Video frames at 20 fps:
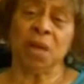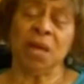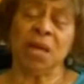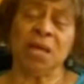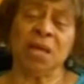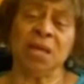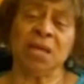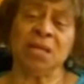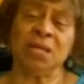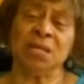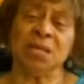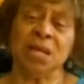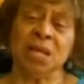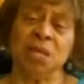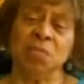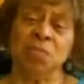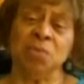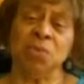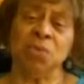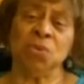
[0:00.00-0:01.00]
I had a
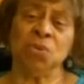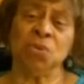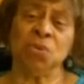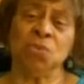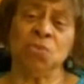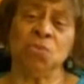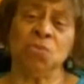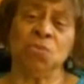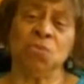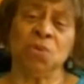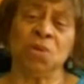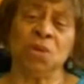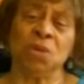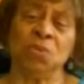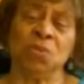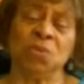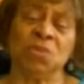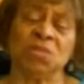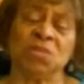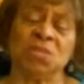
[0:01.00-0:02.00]
neighbor who
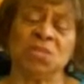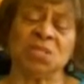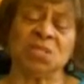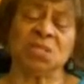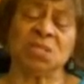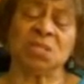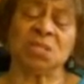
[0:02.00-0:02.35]
really was